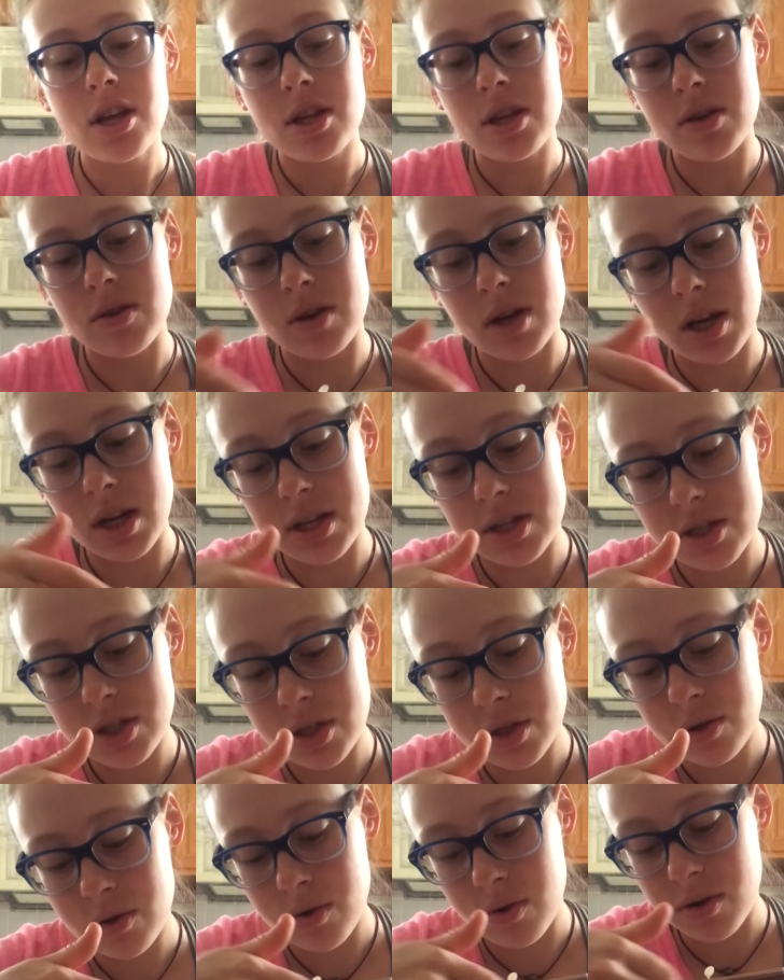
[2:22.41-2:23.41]
you cut
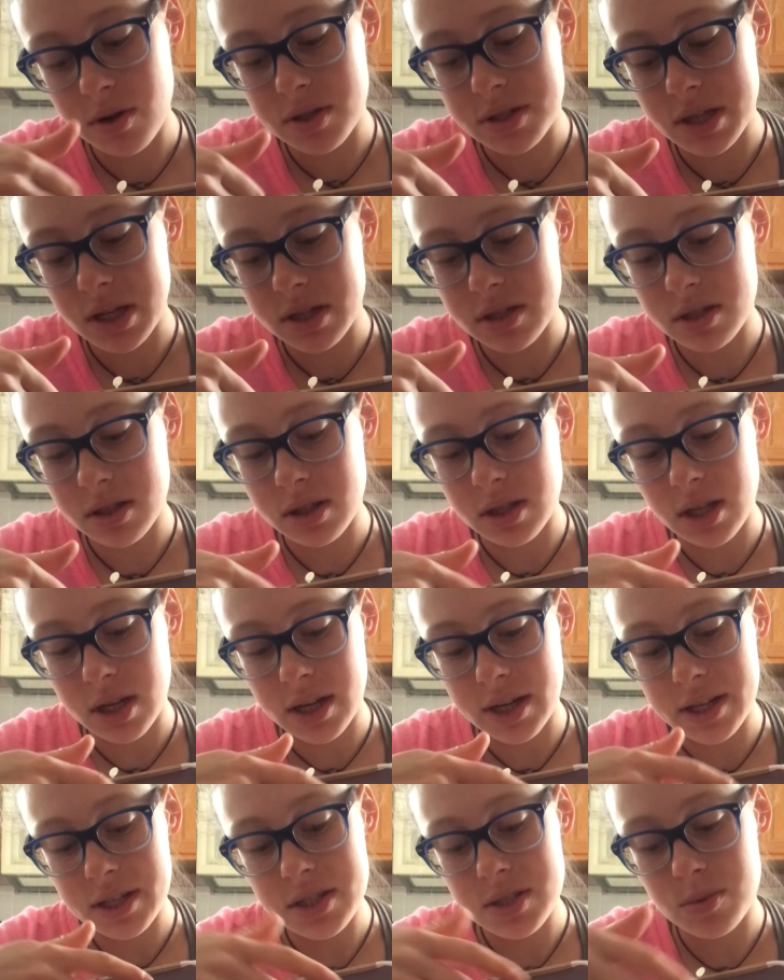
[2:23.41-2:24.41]
two horizontal
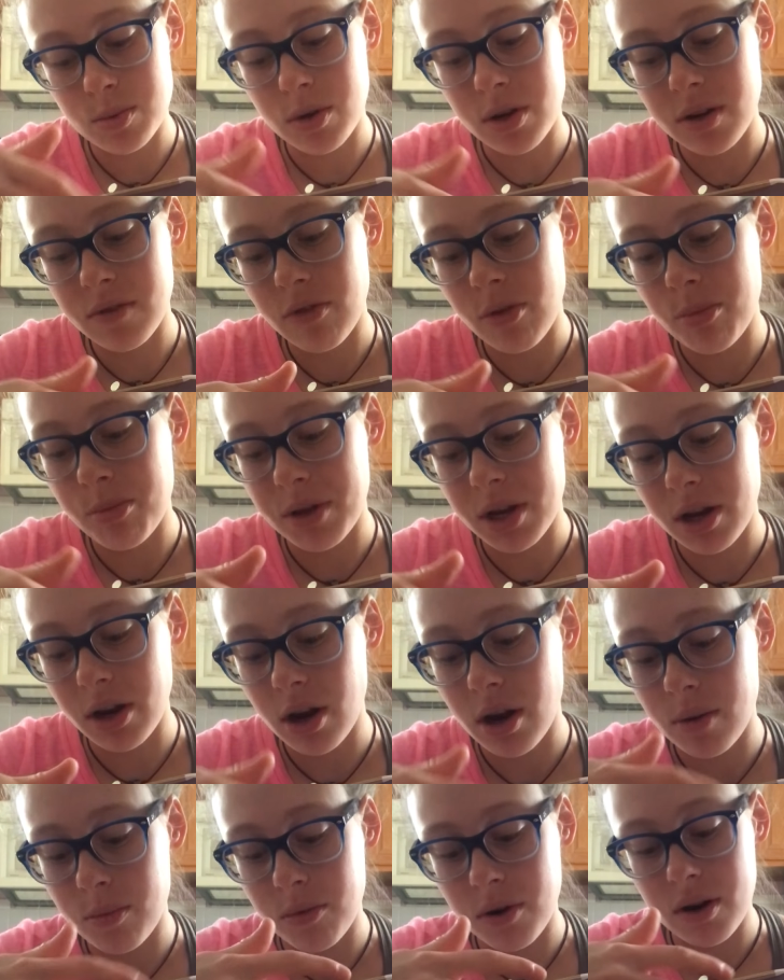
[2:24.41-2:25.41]
lines, one of them
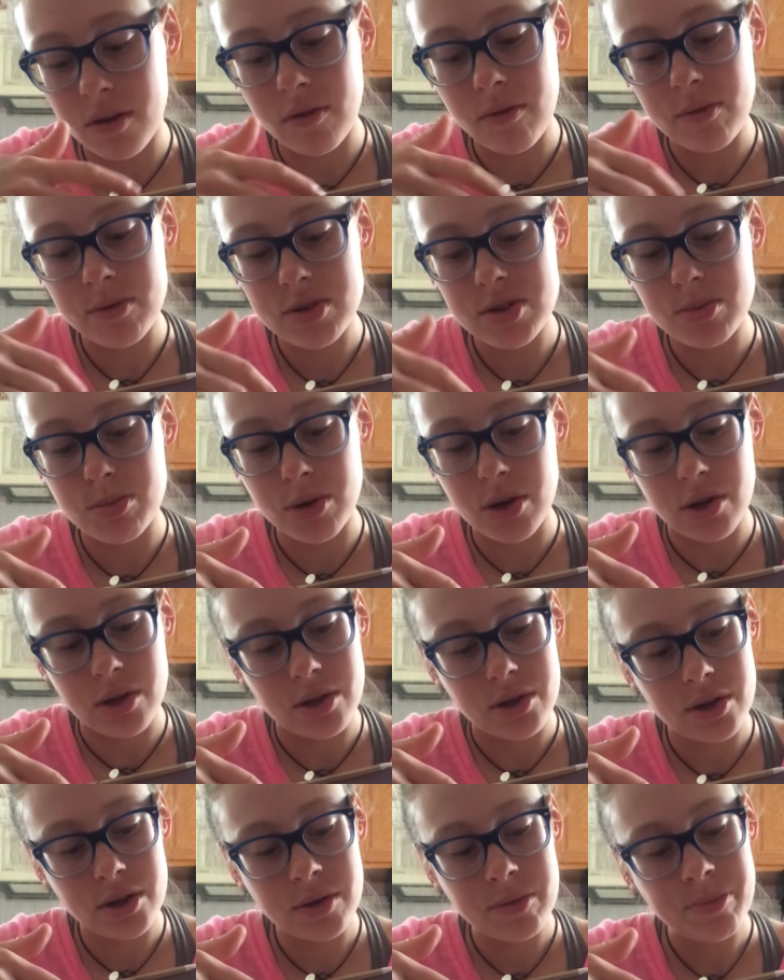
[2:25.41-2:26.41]
bigger and one of them
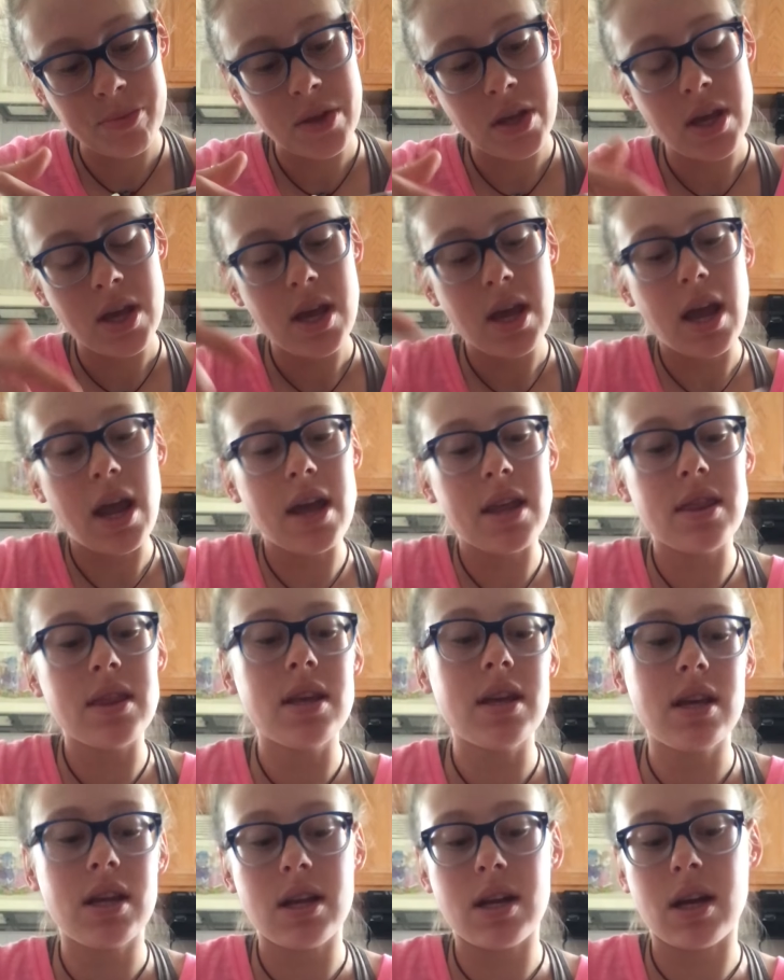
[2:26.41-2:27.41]
smaller. And
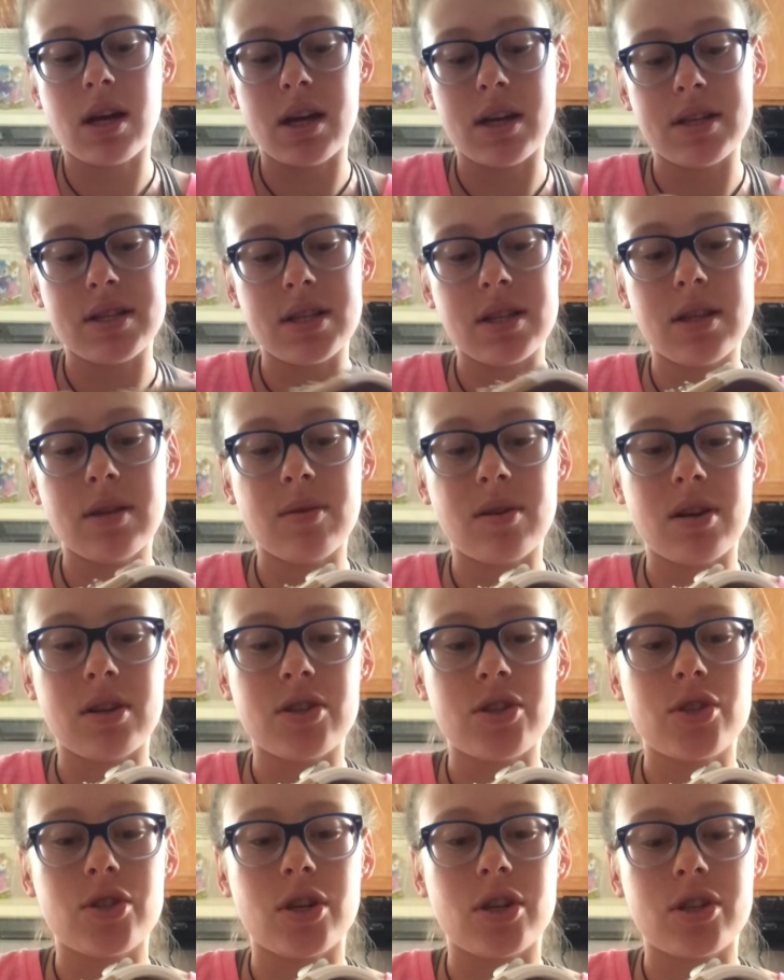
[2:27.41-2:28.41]
then I did the
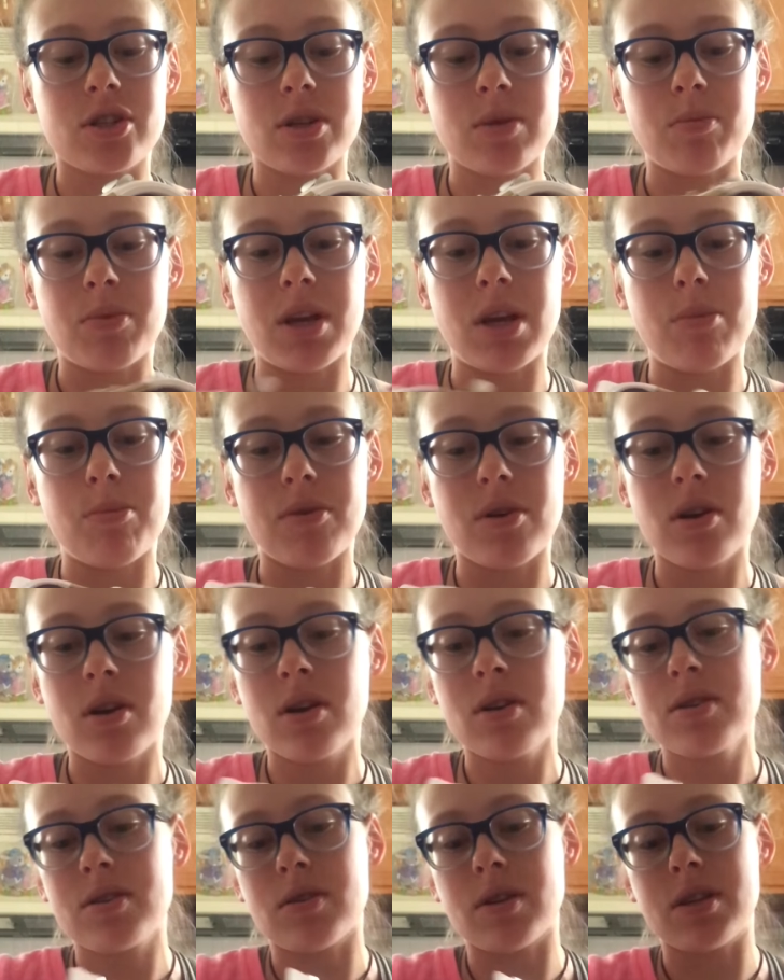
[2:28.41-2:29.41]
construction paper.
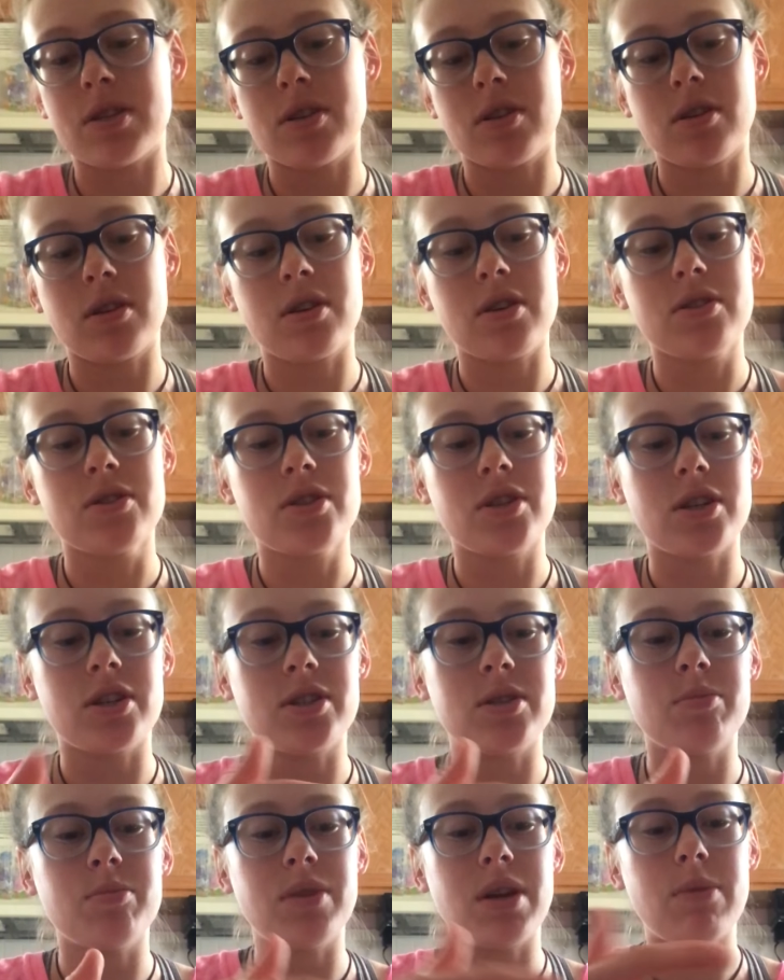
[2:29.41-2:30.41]
So I took the
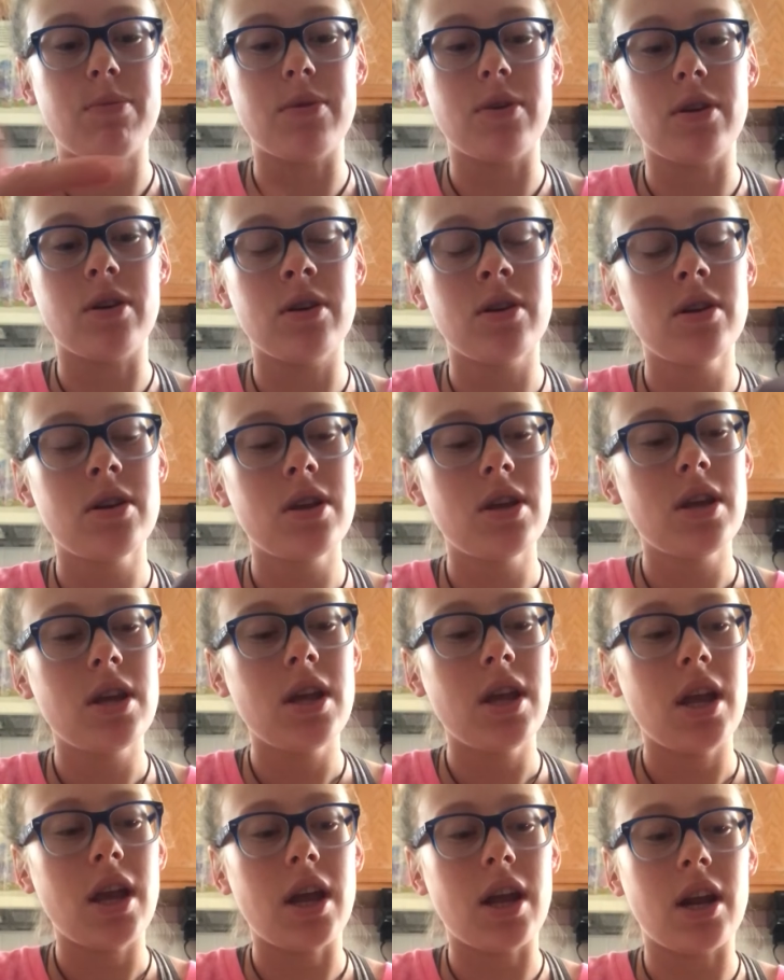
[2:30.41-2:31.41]
construction paper
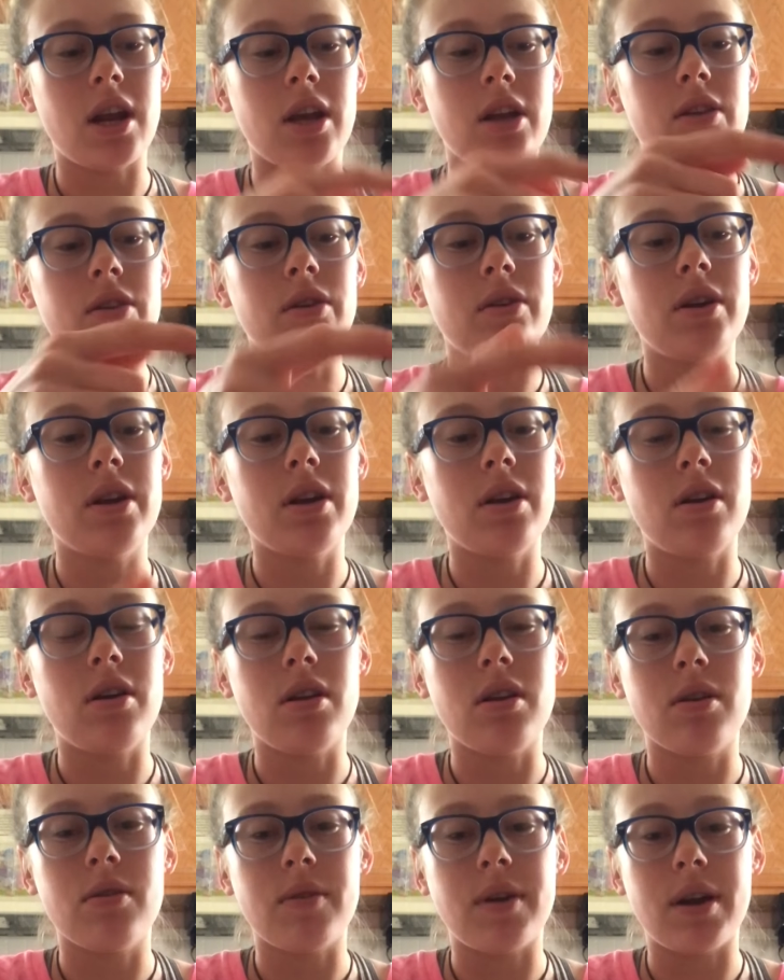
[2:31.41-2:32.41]
and I glued it
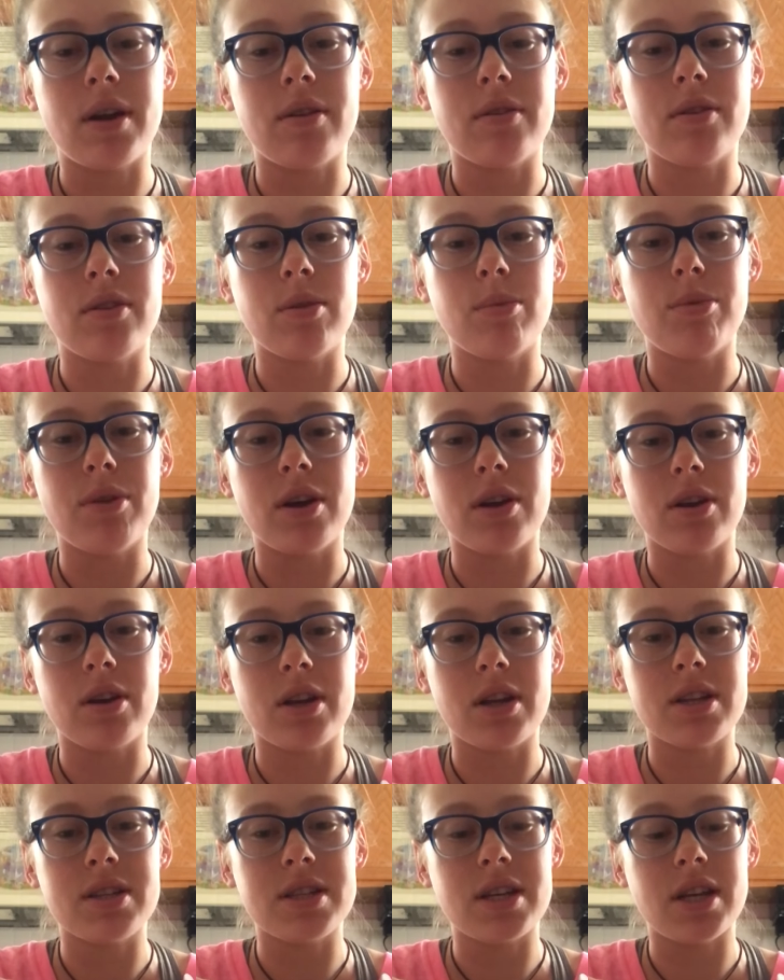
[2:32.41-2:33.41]
all around the butter
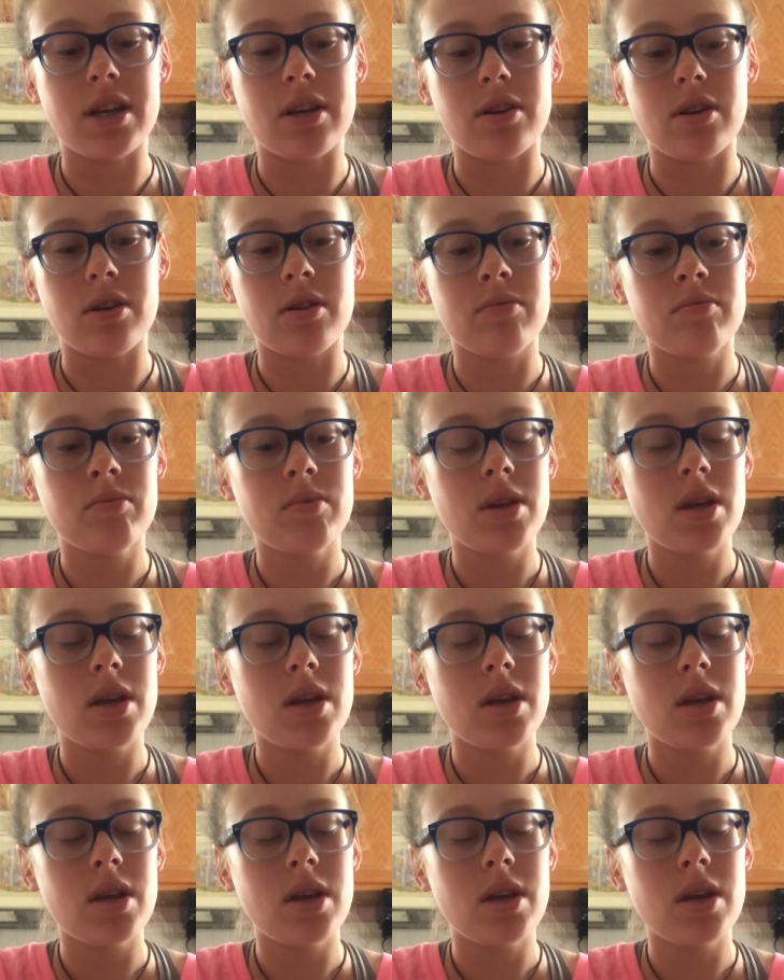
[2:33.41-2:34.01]
container.